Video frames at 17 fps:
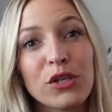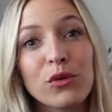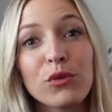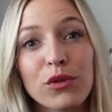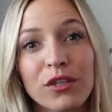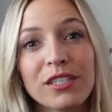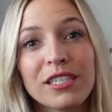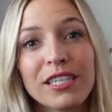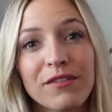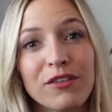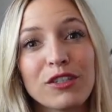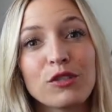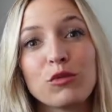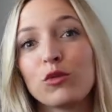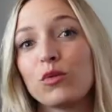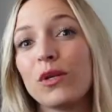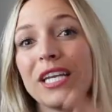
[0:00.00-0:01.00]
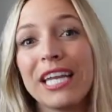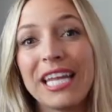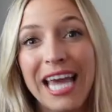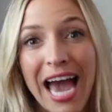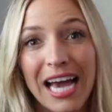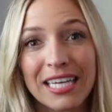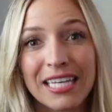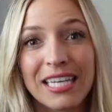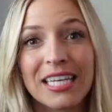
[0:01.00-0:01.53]
you learn the difference between
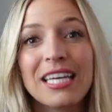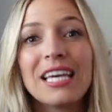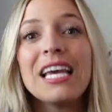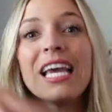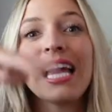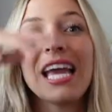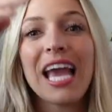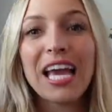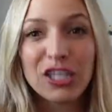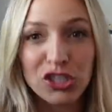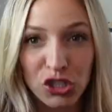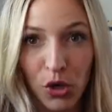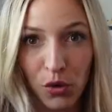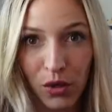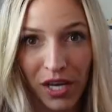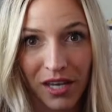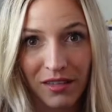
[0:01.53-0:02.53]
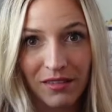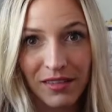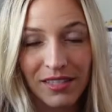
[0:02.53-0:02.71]
gagging and choking.